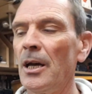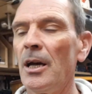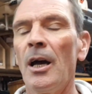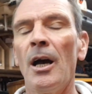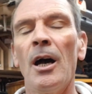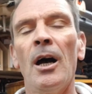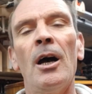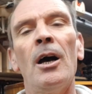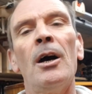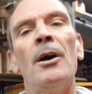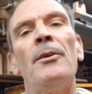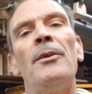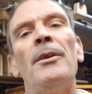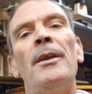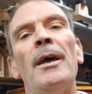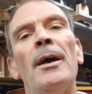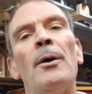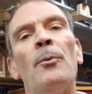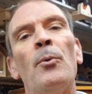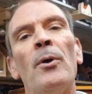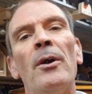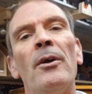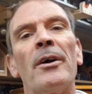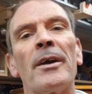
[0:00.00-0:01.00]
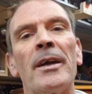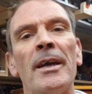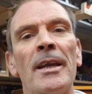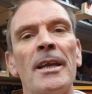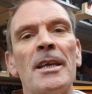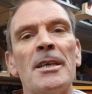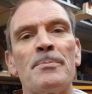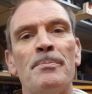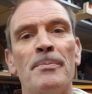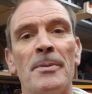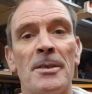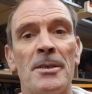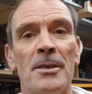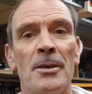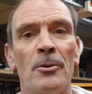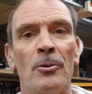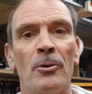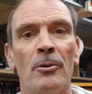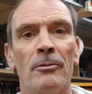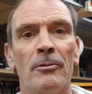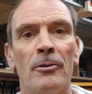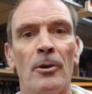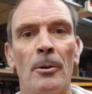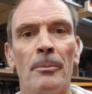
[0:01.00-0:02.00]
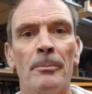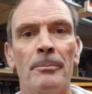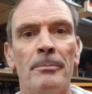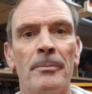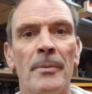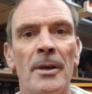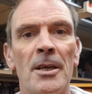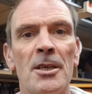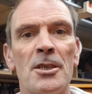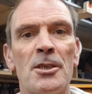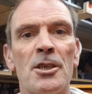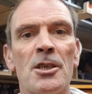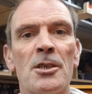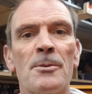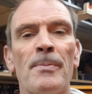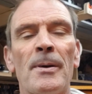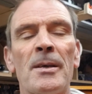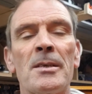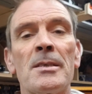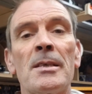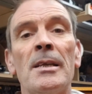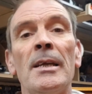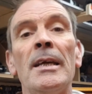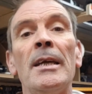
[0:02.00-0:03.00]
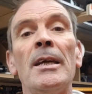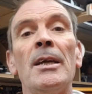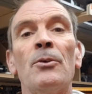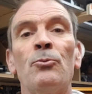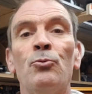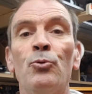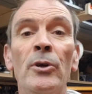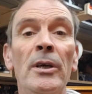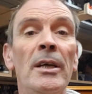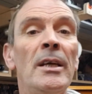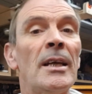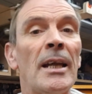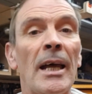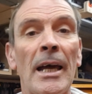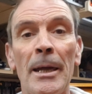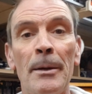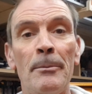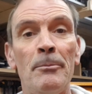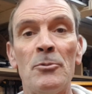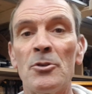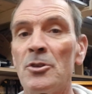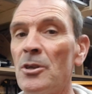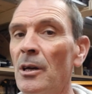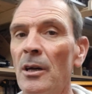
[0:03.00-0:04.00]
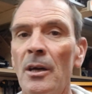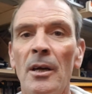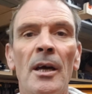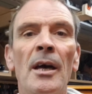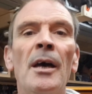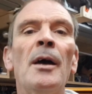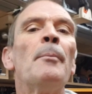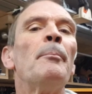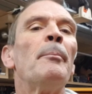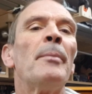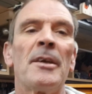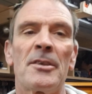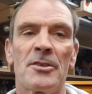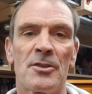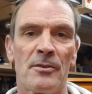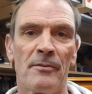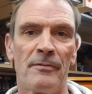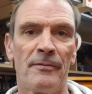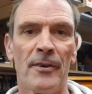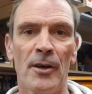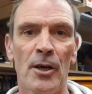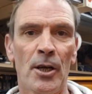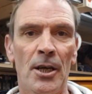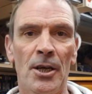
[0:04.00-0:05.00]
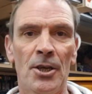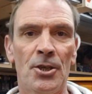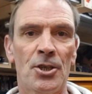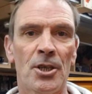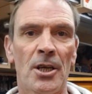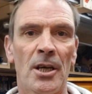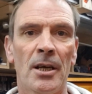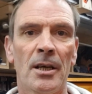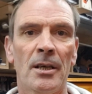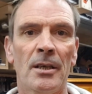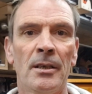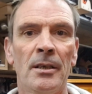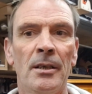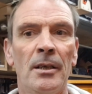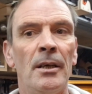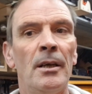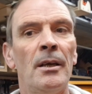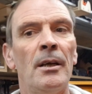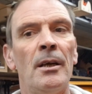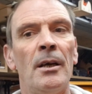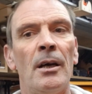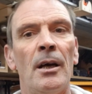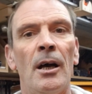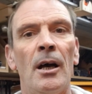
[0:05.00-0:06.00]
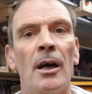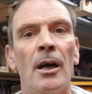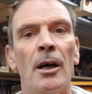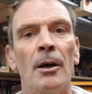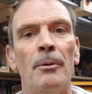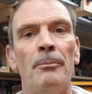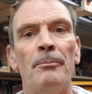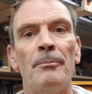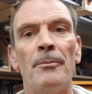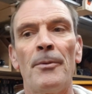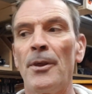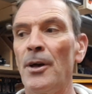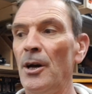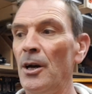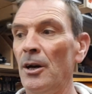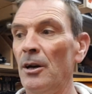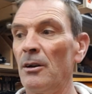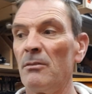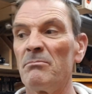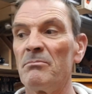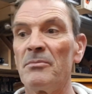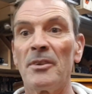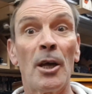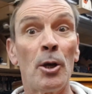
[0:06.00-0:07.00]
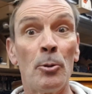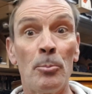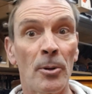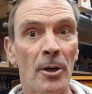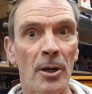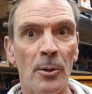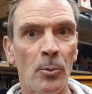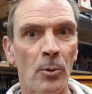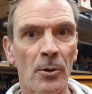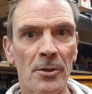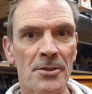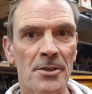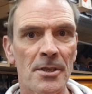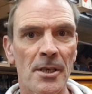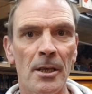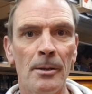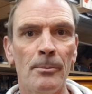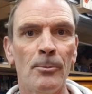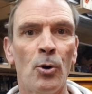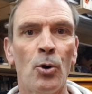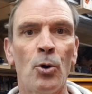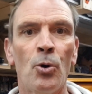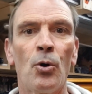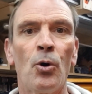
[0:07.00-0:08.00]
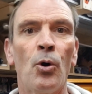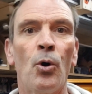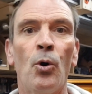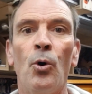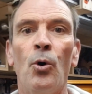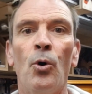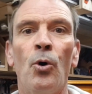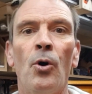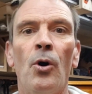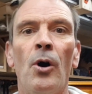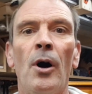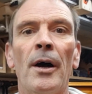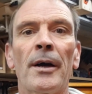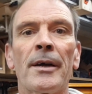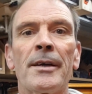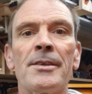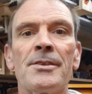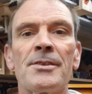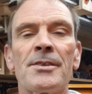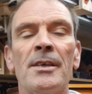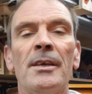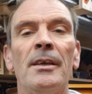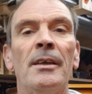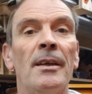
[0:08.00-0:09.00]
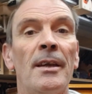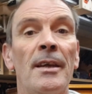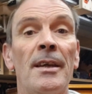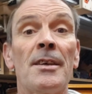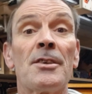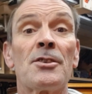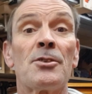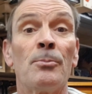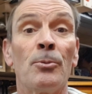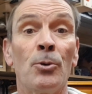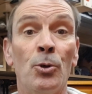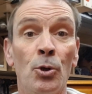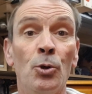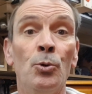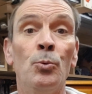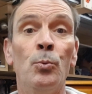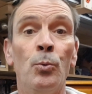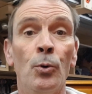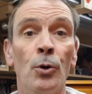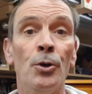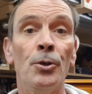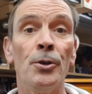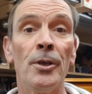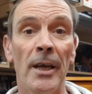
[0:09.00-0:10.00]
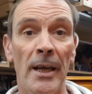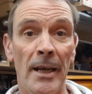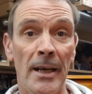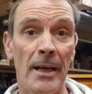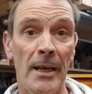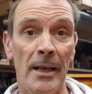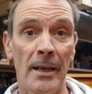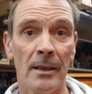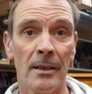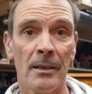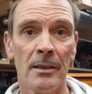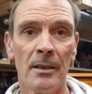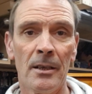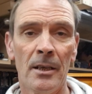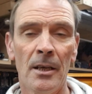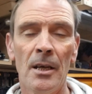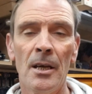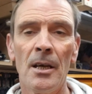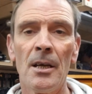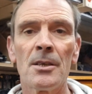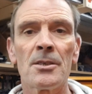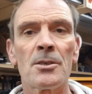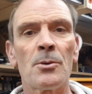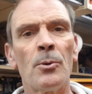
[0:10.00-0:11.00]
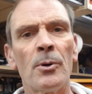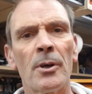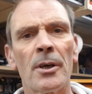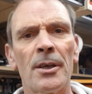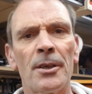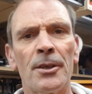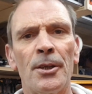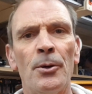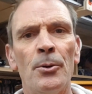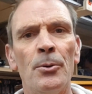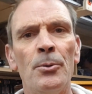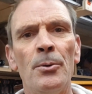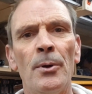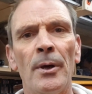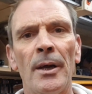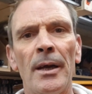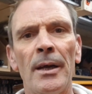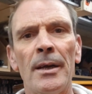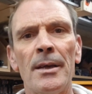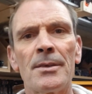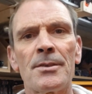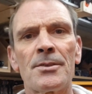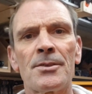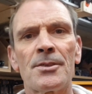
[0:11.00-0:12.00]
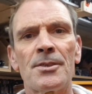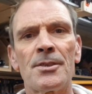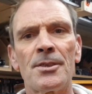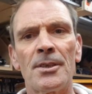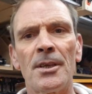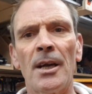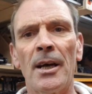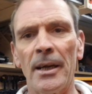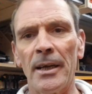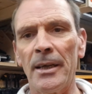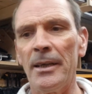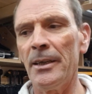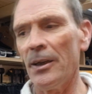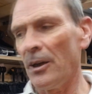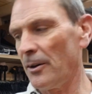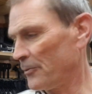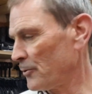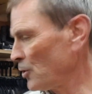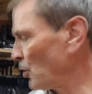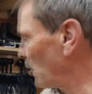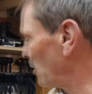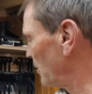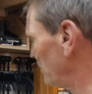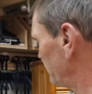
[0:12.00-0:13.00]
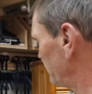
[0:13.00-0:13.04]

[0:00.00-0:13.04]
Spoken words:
Now where I get this material from is just basically reclaimed bits of furniture that nobody wants anymore, or I can see that there's some good wood in it. So what I'm going to do is today I've got